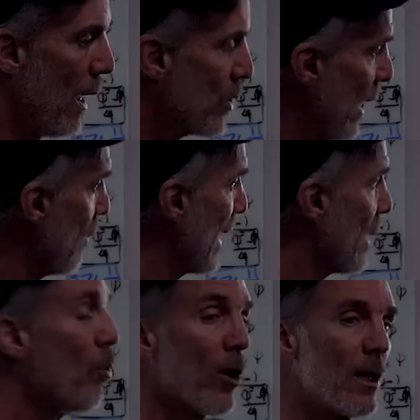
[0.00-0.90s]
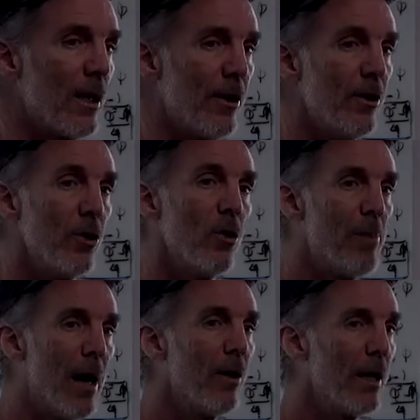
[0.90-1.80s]
I'll try to make it more clear to you
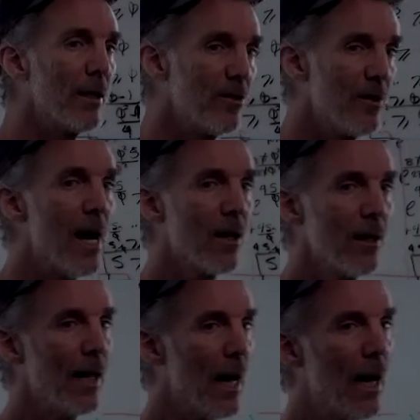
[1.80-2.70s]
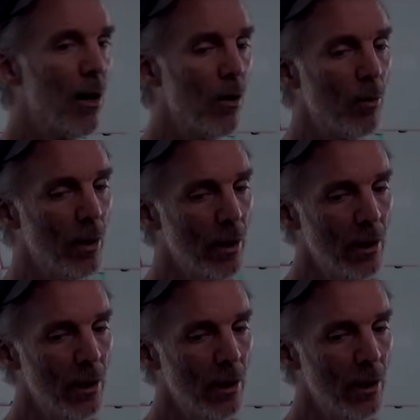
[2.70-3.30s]
about exactly how